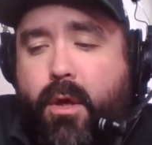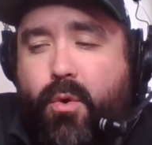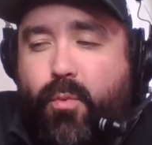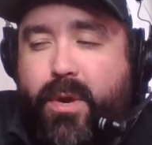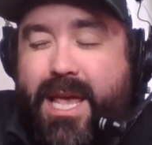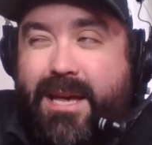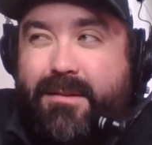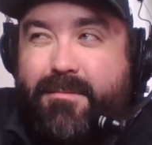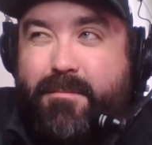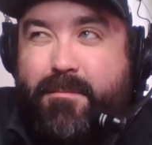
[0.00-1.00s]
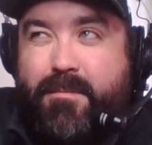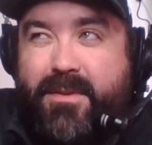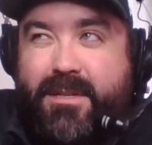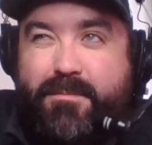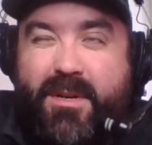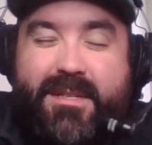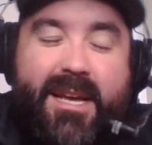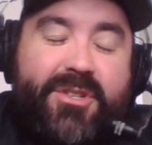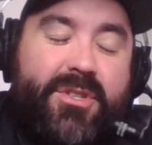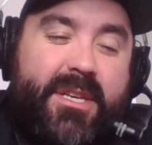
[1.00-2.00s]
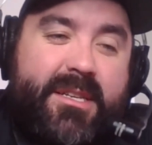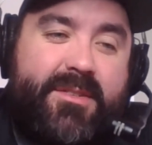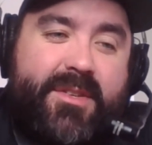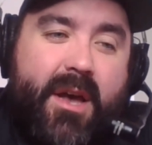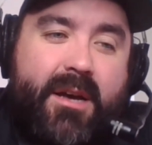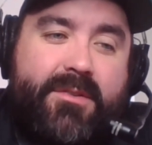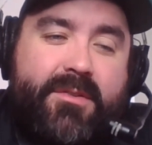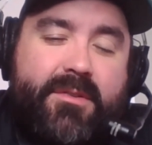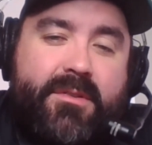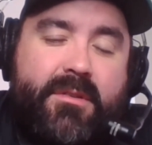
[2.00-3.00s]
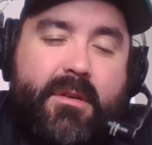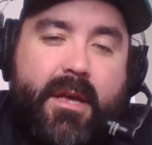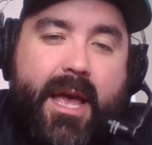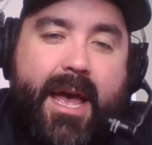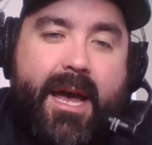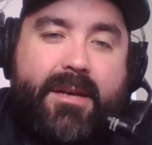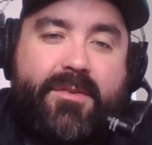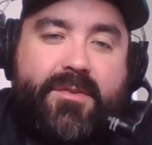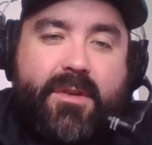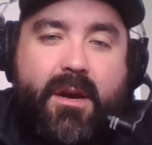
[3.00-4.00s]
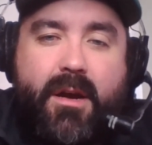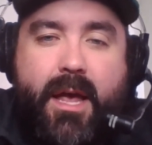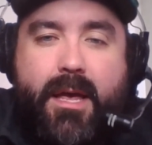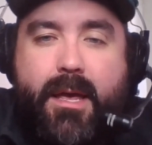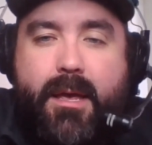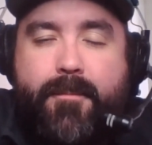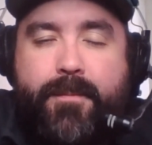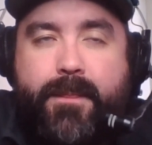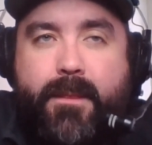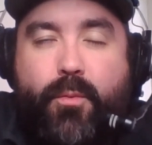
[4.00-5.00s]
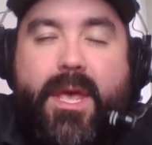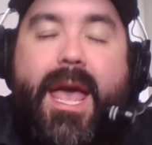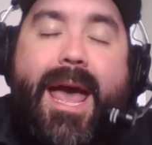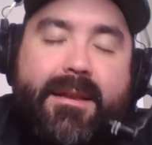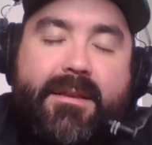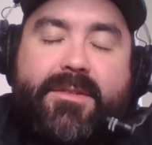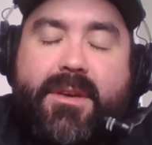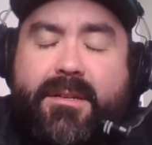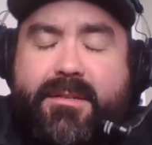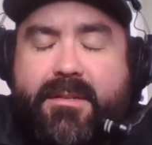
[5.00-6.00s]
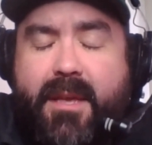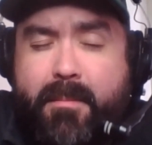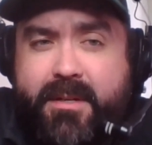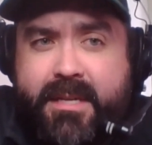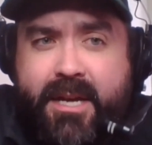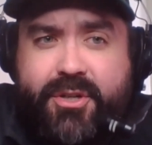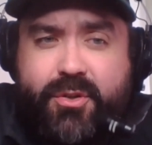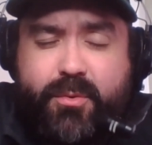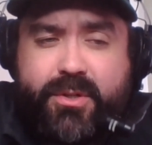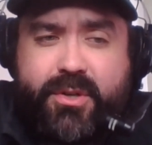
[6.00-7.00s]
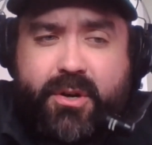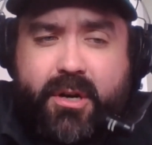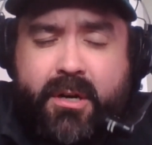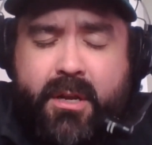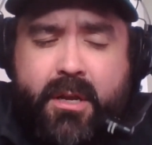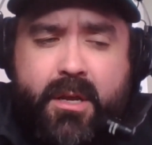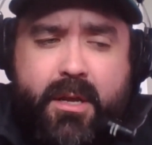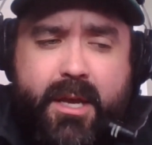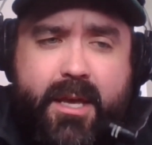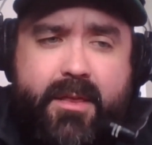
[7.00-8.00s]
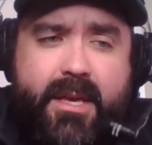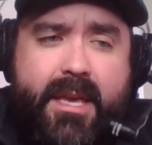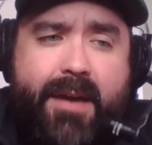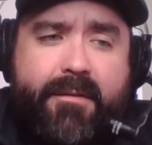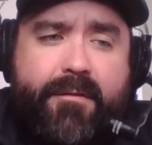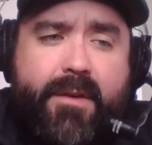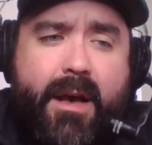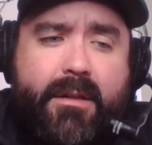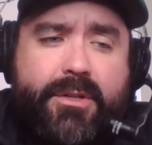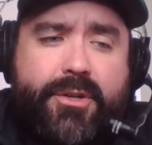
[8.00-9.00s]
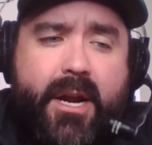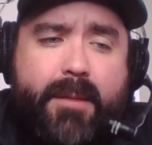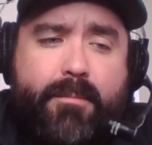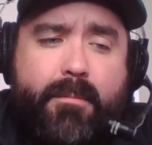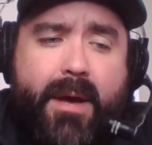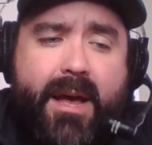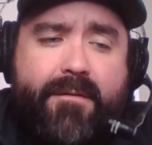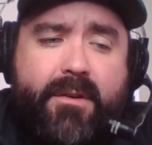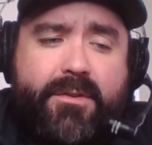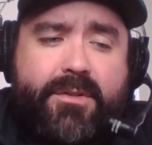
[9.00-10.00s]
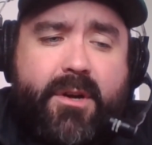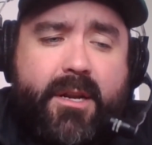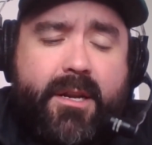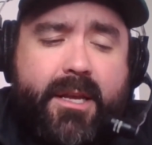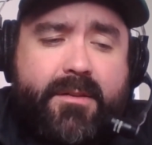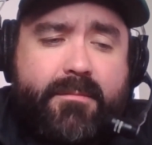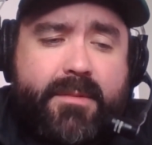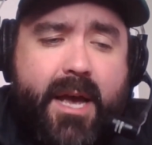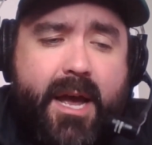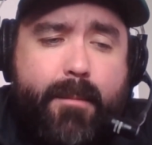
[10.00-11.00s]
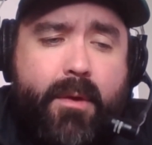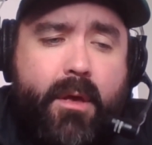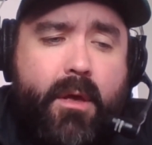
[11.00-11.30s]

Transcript: we had potentially discussed as uh, a we had discussed as a potential return in the Kevin Fiala trade, but Byfield starting to get some time